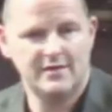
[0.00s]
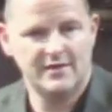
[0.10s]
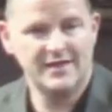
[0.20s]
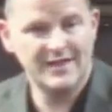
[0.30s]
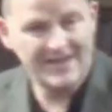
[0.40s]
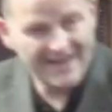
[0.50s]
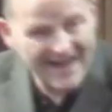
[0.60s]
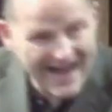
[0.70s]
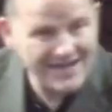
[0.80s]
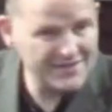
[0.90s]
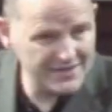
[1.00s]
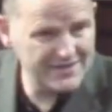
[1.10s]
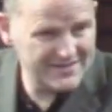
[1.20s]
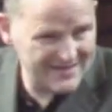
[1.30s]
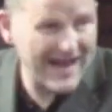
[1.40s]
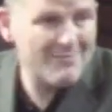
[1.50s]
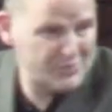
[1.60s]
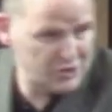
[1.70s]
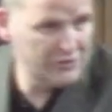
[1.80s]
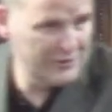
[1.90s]
He acted
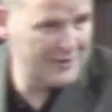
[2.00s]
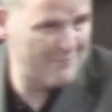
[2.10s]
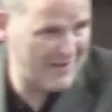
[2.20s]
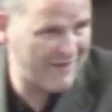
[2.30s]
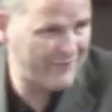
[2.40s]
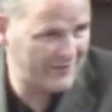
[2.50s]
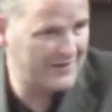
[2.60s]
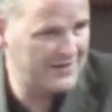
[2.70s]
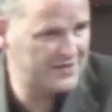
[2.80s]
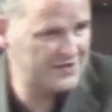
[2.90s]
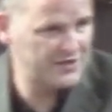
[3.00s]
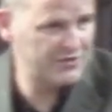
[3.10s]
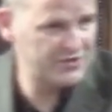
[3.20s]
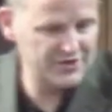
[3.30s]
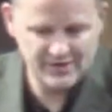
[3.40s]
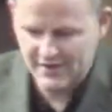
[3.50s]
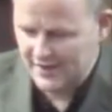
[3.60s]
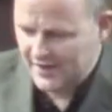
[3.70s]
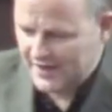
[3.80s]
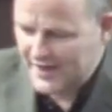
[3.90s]
absolutely perfectly in each situation.
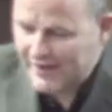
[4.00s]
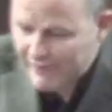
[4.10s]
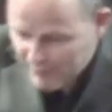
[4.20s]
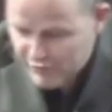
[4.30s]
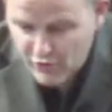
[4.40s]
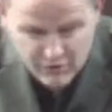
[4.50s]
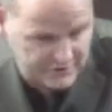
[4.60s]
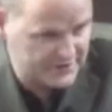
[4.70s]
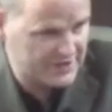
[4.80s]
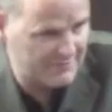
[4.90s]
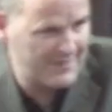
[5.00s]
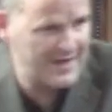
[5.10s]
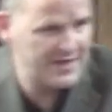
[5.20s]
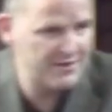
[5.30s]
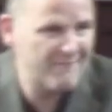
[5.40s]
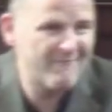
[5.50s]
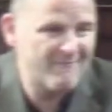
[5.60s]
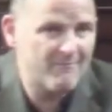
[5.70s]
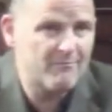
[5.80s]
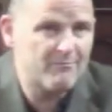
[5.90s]
He never broke this command
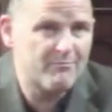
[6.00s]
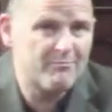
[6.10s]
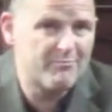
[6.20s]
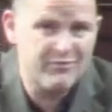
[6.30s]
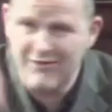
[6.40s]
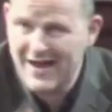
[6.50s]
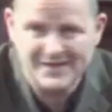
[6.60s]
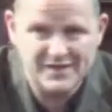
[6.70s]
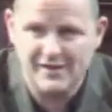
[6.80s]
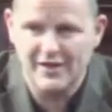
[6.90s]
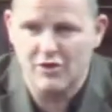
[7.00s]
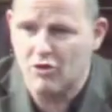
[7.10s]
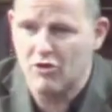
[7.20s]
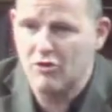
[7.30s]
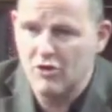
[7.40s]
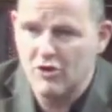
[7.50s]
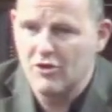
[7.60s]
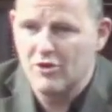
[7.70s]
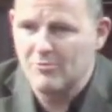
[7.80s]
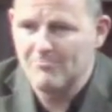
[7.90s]
practically or
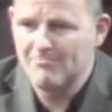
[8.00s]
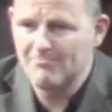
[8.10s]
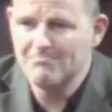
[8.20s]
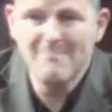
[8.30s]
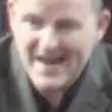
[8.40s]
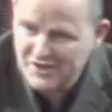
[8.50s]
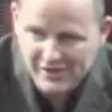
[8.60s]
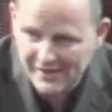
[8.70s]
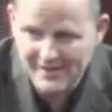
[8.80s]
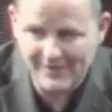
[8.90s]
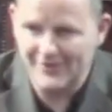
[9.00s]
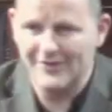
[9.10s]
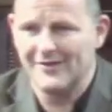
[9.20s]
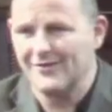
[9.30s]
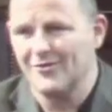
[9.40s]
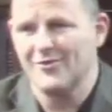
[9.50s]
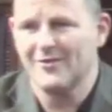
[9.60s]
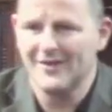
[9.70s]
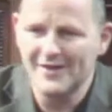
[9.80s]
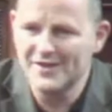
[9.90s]
mentally or
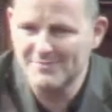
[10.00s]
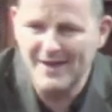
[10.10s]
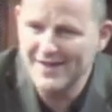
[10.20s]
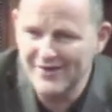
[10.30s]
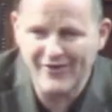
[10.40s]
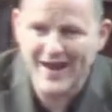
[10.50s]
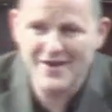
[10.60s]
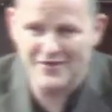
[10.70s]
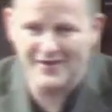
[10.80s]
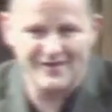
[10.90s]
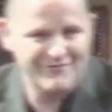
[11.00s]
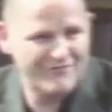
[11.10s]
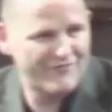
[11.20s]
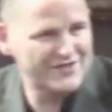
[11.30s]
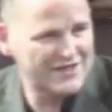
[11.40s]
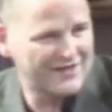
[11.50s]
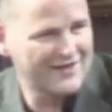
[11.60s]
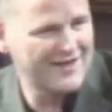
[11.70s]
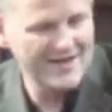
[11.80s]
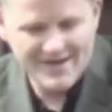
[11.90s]
in His mind or anything
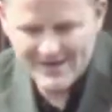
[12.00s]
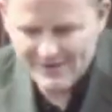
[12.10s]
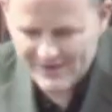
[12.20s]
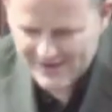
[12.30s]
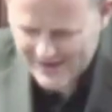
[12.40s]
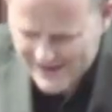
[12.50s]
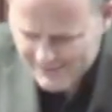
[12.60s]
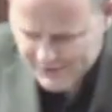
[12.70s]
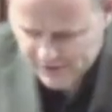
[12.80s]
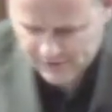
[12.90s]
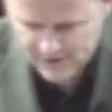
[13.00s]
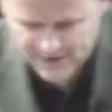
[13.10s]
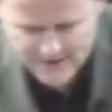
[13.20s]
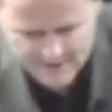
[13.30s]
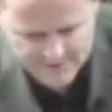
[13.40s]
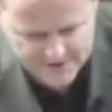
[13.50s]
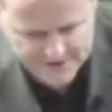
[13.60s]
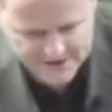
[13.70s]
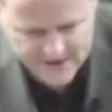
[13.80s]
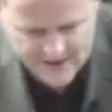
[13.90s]
physically. He absolutely kept
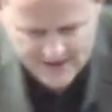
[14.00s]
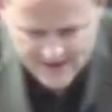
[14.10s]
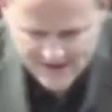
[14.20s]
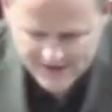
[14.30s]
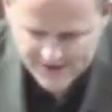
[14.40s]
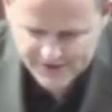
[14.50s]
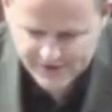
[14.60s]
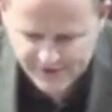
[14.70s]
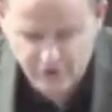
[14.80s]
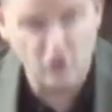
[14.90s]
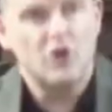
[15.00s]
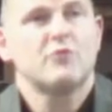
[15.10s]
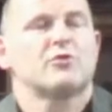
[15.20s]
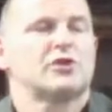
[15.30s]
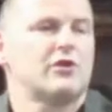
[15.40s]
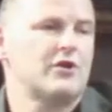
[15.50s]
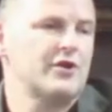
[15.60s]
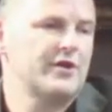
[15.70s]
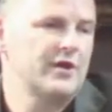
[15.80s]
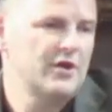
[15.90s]
this, and God was
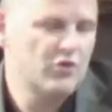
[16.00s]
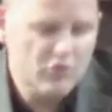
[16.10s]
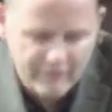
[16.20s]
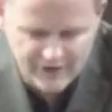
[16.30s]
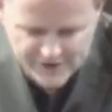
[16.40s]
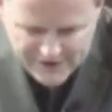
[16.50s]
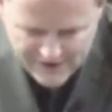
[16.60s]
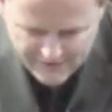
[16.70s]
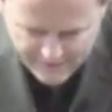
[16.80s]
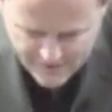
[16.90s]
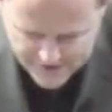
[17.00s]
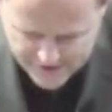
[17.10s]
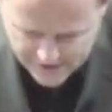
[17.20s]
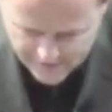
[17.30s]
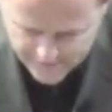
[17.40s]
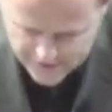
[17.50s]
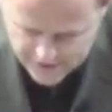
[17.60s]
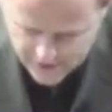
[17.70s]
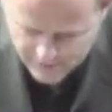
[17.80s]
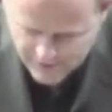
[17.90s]
Lord over His life as He lived as a
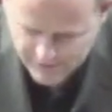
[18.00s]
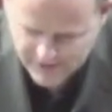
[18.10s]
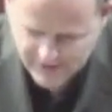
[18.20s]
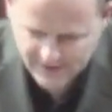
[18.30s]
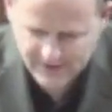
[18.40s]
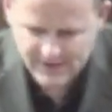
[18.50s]
human being.